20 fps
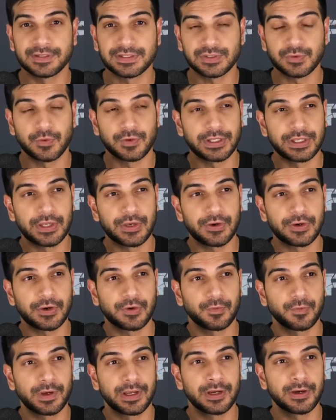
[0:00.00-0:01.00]
His 20-year
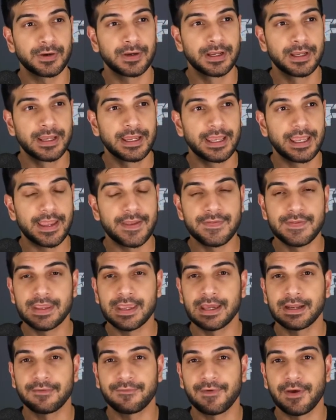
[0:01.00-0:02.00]
career in
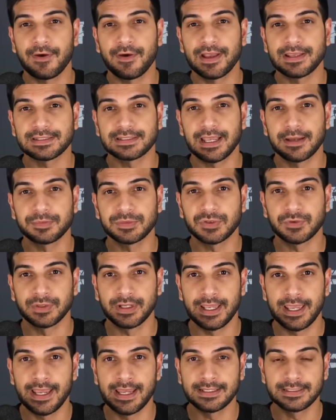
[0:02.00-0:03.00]
the NFL has come to an
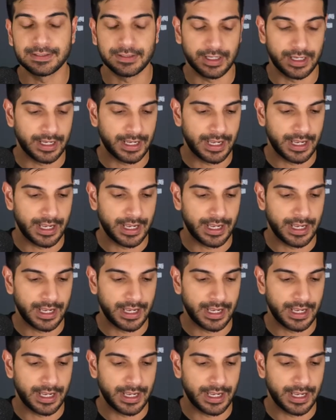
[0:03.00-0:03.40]
end.